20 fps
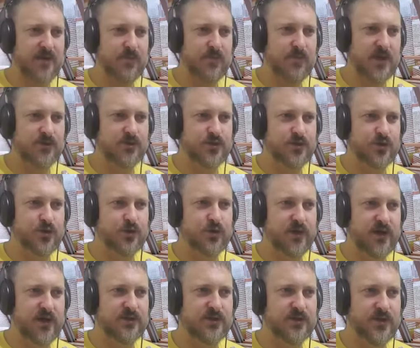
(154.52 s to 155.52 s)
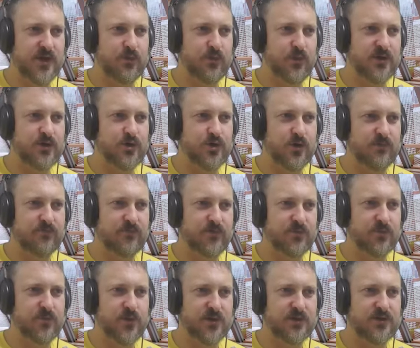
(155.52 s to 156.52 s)
months, 2 years, yeah, we dropped
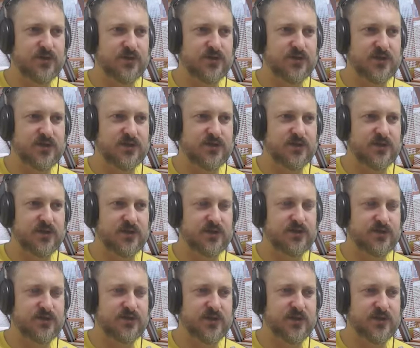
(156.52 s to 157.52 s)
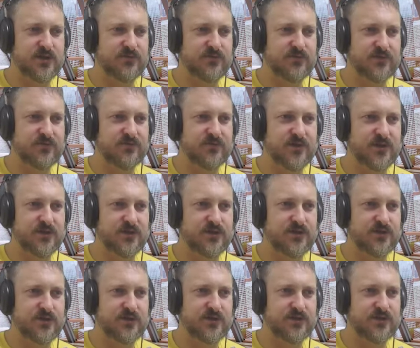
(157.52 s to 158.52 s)
from like 16 cents, 15
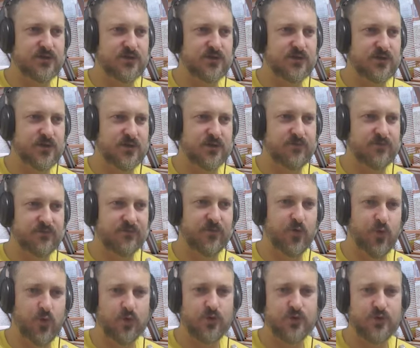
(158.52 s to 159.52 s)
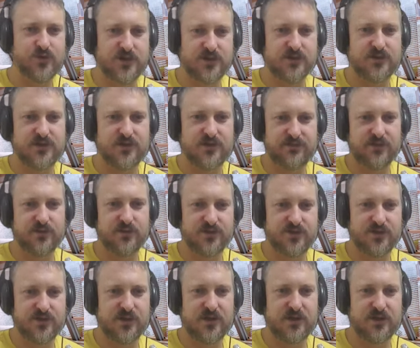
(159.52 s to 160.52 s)
cents to like 4 cents everyone's
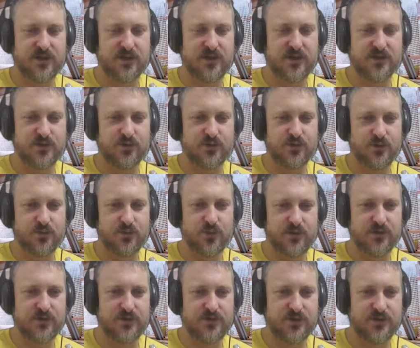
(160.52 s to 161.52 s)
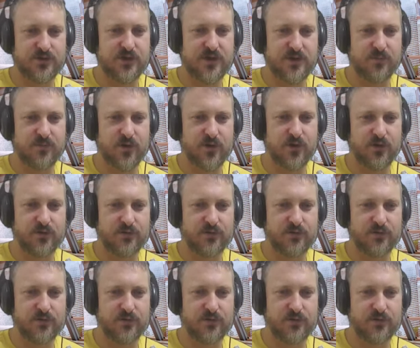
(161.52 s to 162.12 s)
getting now. So we're in the same boat.